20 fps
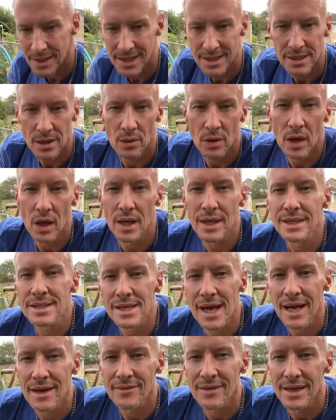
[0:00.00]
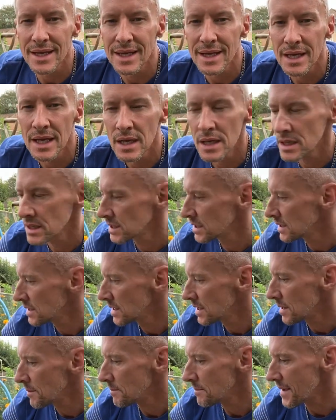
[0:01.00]
I don't like to have any
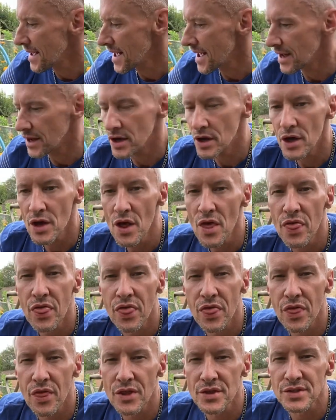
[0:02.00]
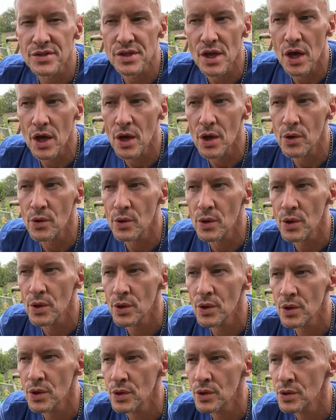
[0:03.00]
bare earth, so
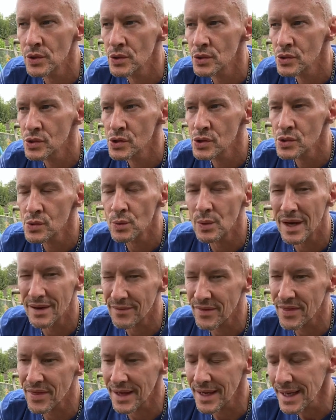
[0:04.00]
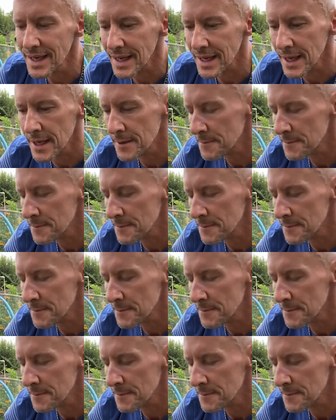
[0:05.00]
we'll have a think.